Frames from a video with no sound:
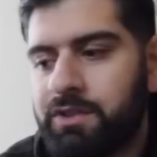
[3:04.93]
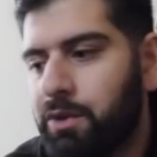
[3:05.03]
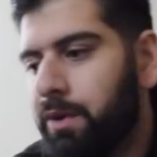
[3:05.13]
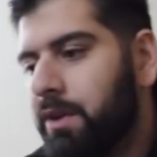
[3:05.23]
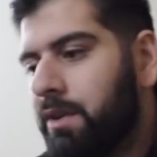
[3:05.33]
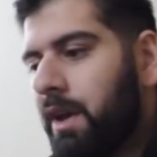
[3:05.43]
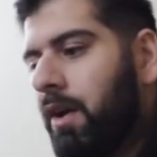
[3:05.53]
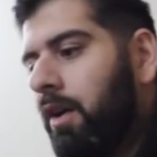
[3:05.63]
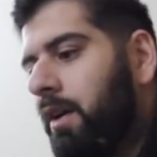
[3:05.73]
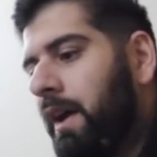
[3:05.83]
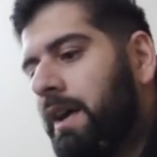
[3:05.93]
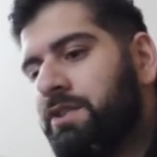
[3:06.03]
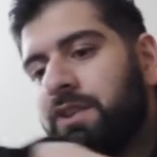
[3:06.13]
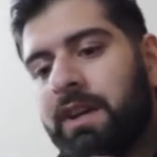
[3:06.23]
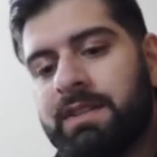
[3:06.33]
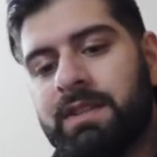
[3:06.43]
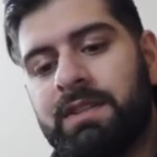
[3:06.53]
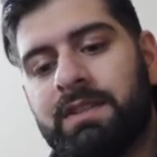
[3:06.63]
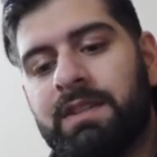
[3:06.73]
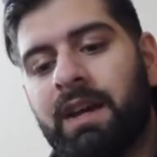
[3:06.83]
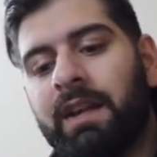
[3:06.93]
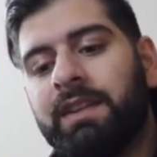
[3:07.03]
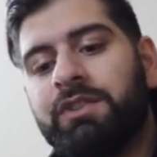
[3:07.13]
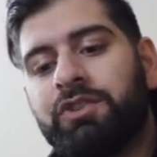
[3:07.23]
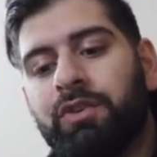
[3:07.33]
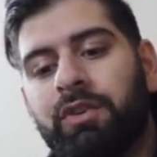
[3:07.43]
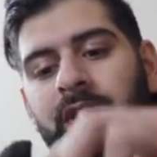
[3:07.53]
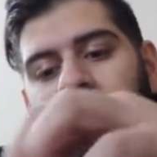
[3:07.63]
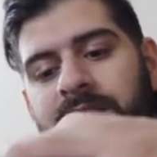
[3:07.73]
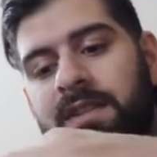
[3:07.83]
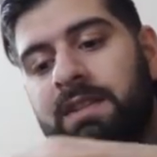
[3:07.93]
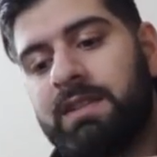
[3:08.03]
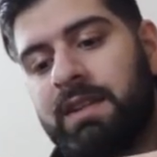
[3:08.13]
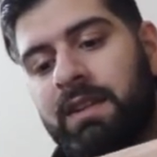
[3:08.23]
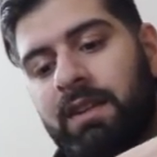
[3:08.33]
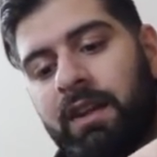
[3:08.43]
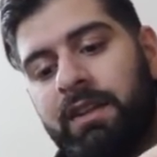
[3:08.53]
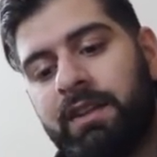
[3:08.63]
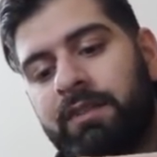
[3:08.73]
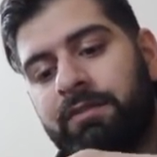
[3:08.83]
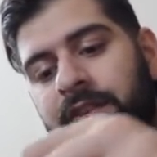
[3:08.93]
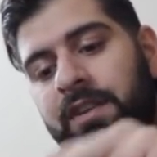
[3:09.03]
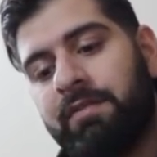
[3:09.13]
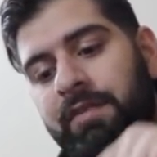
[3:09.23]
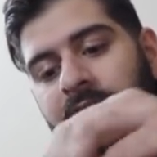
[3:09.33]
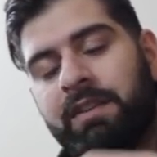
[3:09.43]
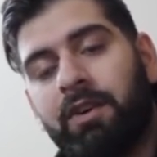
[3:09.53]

So here they are. As you guys can see, I did show you guys these in London for the event.